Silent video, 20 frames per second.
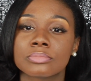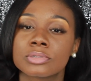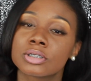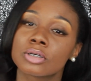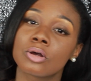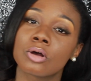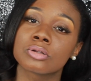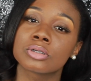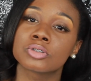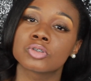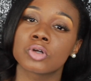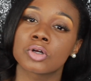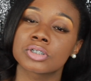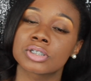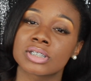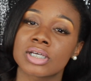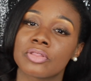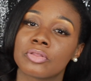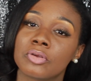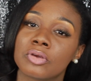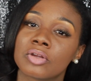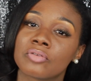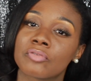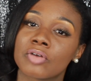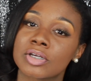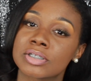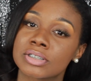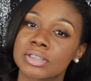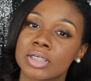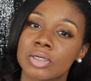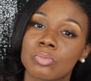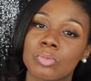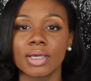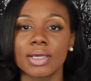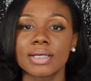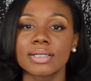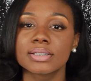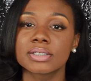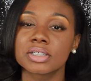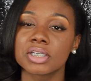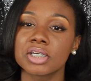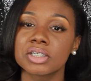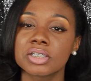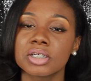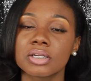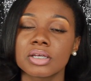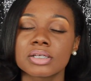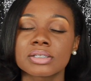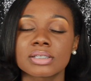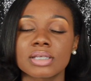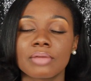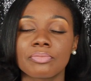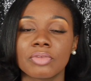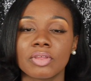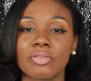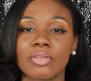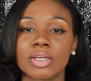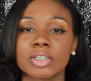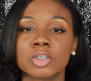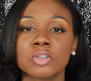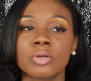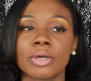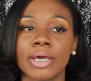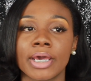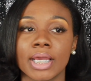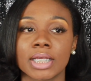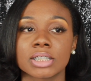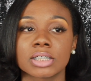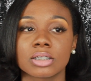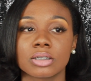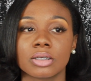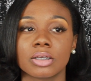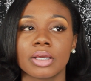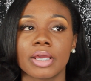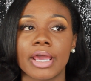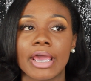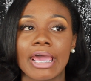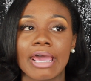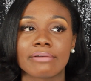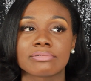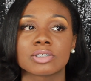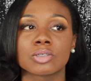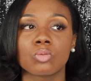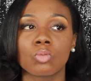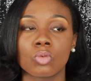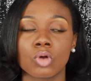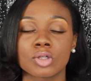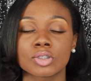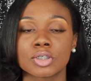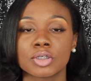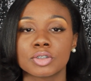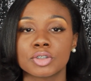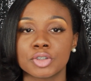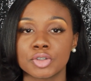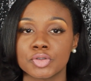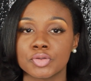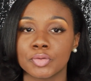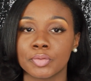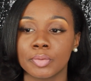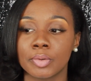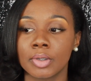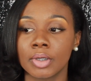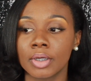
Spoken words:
to go to Georgia Southern University. Teaching is something that you actually have to want to do.